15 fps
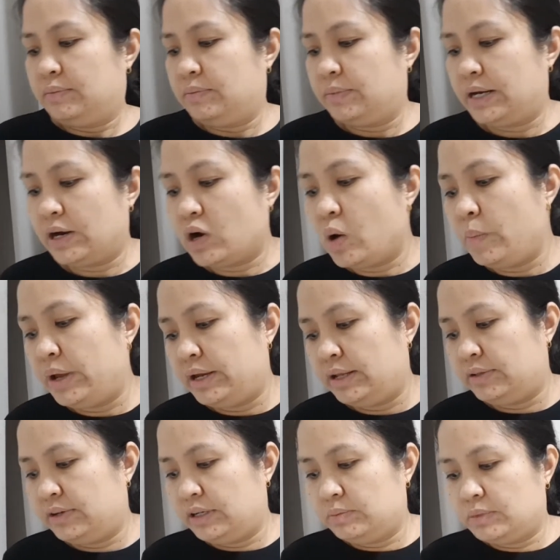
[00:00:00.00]
recommended
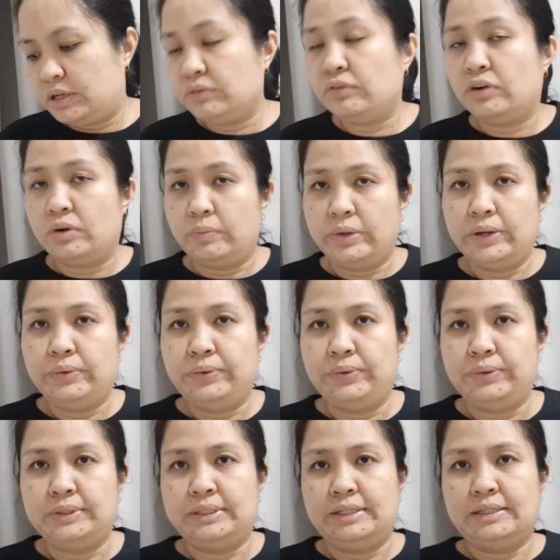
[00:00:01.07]
treatment for
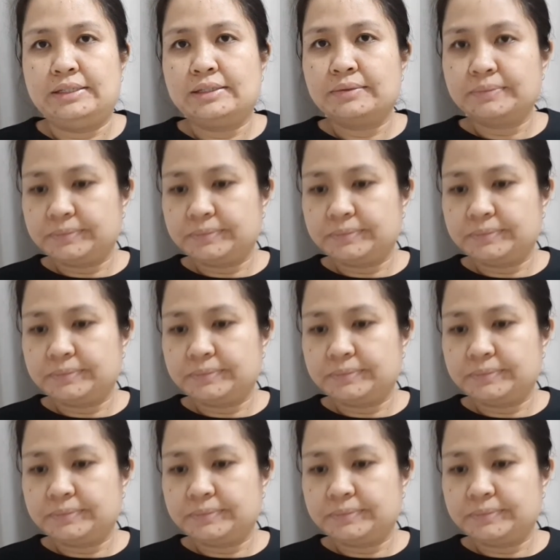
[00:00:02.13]
melioidosis.